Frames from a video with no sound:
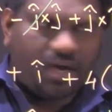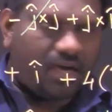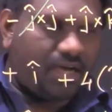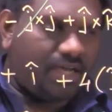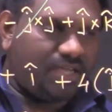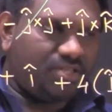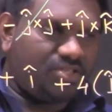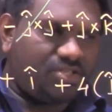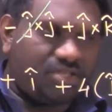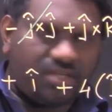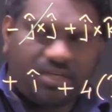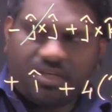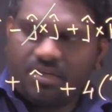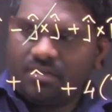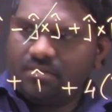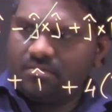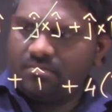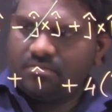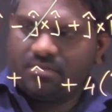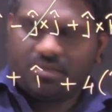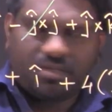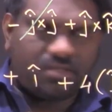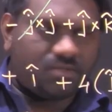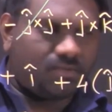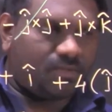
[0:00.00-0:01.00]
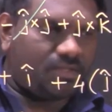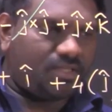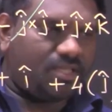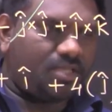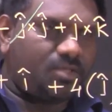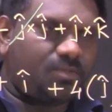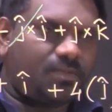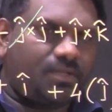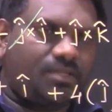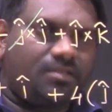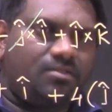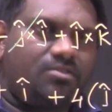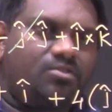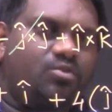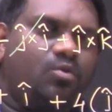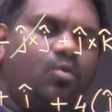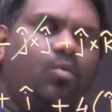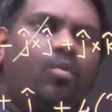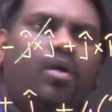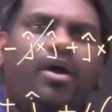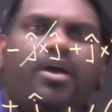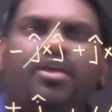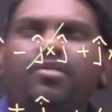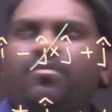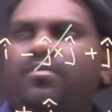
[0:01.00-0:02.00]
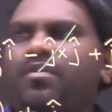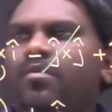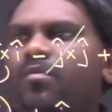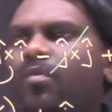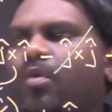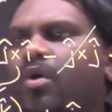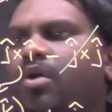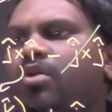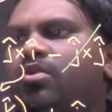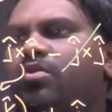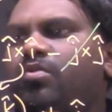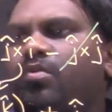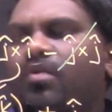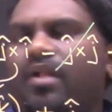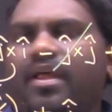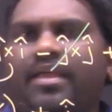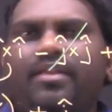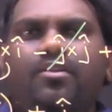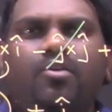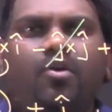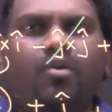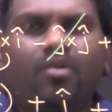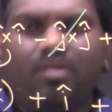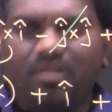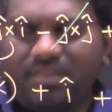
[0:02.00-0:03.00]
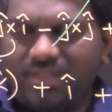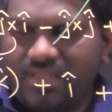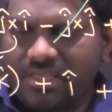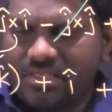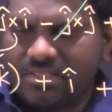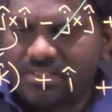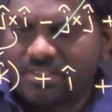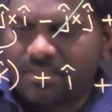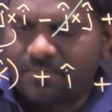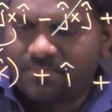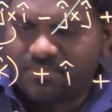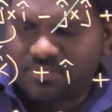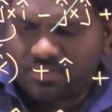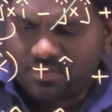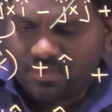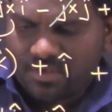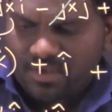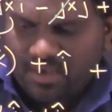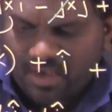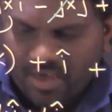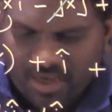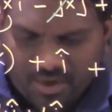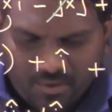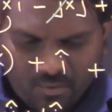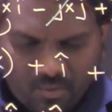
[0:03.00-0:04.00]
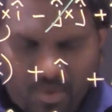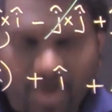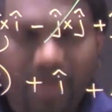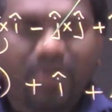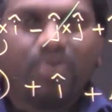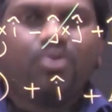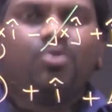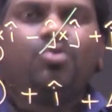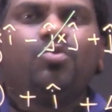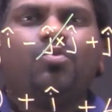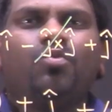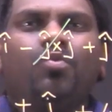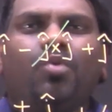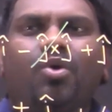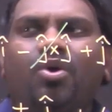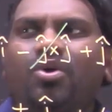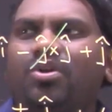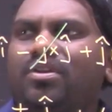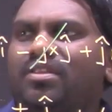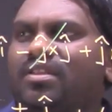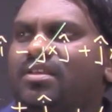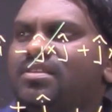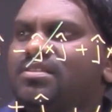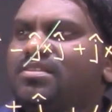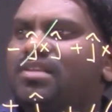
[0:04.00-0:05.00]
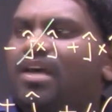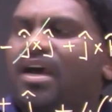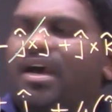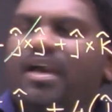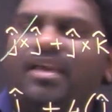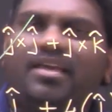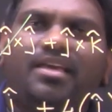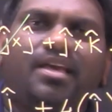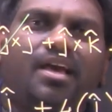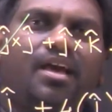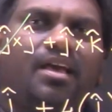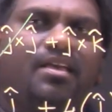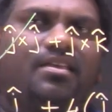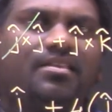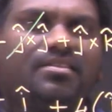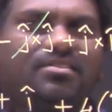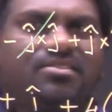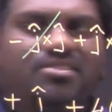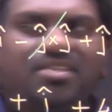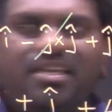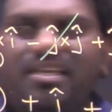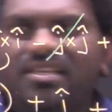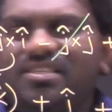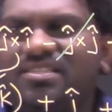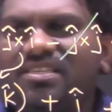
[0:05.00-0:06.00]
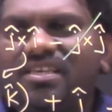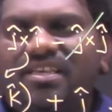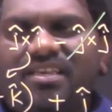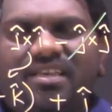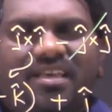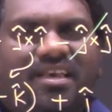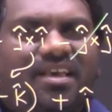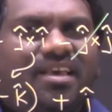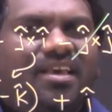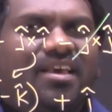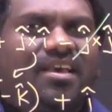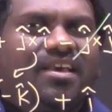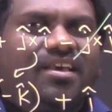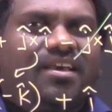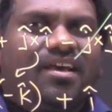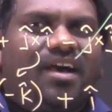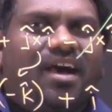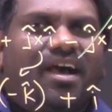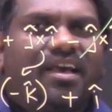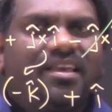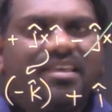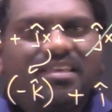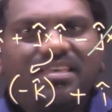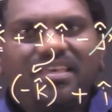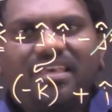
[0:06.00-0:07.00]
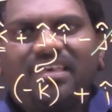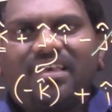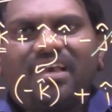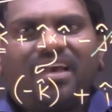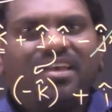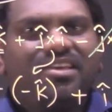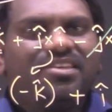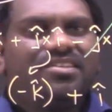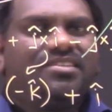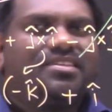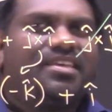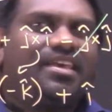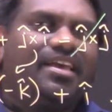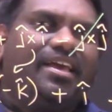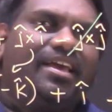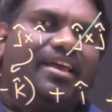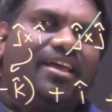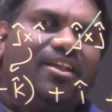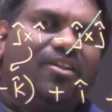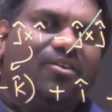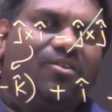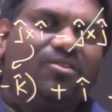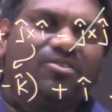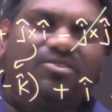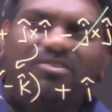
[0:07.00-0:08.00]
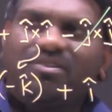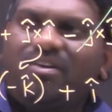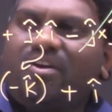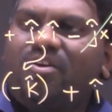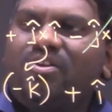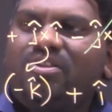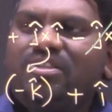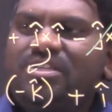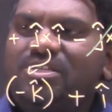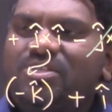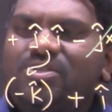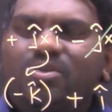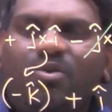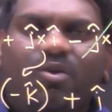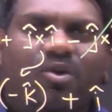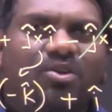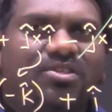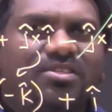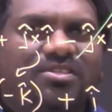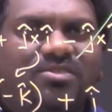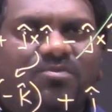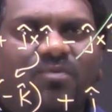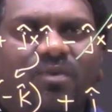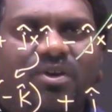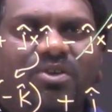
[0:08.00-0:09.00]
ij, this one. So why we want to write all these steps, and why do you want this I, j, ik and all these crosses?